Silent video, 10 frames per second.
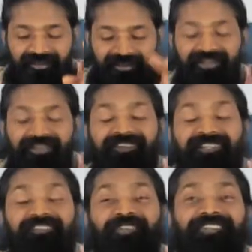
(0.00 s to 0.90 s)
I can't
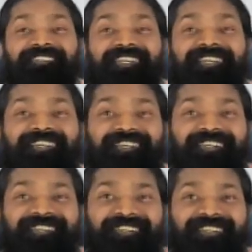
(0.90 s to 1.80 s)
actually say
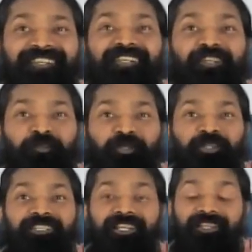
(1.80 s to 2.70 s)

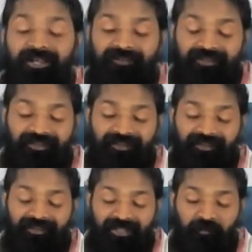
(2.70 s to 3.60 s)
it. They let
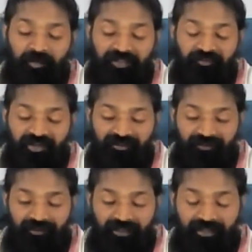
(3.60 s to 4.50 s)
the guinea pig
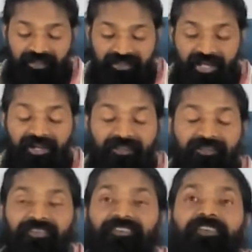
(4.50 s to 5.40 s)
travel inside
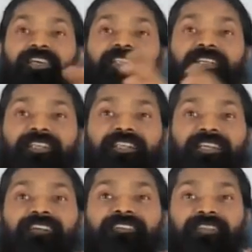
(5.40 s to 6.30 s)
the vagina and
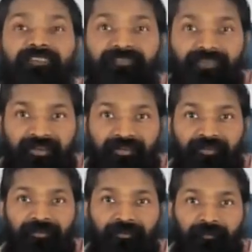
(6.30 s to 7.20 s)
eat that
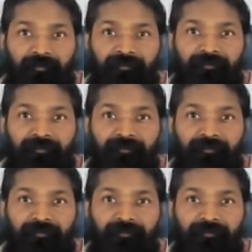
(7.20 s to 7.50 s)
virus.